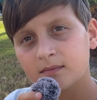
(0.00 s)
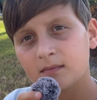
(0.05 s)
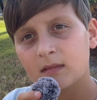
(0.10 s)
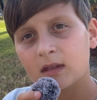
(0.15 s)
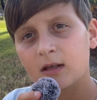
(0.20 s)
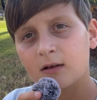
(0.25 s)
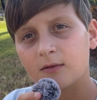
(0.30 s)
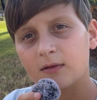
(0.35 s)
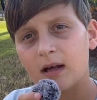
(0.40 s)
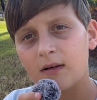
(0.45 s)

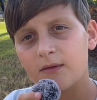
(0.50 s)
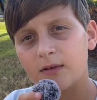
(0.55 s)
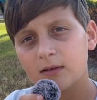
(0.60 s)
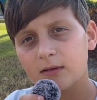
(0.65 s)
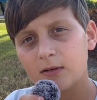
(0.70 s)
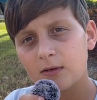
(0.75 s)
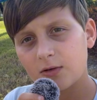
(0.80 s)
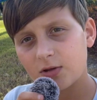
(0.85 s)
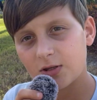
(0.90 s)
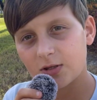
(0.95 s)
to
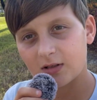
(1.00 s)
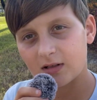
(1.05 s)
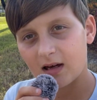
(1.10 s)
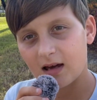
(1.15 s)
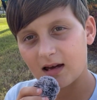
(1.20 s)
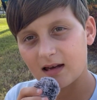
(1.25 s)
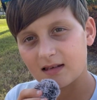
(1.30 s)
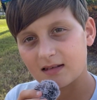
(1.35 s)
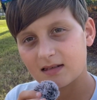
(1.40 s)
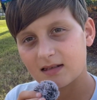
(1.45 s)

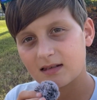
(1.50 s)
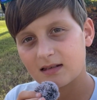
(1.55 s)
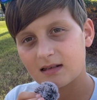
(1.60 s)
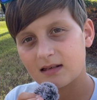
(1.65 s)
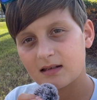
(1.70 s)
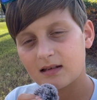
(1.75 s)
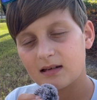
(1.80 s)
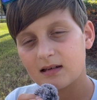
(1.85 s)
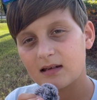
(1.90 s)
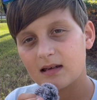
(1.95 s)
revolutionize
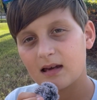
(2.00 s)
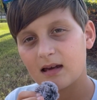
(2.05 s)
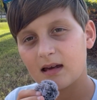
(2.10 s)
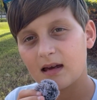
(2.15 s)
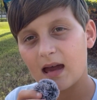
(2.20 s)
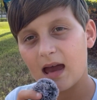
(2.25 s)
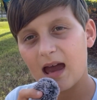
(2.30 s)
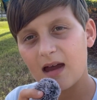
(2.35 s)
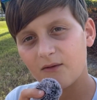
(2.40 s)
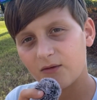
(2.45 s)

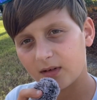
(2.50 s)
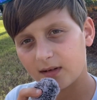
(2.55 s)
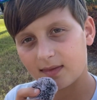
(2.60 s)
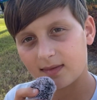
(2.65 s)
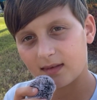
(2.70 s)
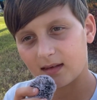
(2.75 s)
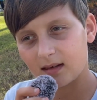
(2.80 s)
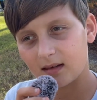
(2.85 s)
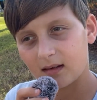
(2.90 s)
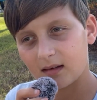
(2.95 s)

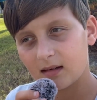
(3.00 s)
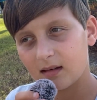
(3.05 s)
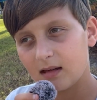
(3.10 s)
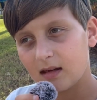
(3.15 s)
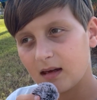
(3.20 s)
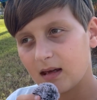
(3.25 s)
everything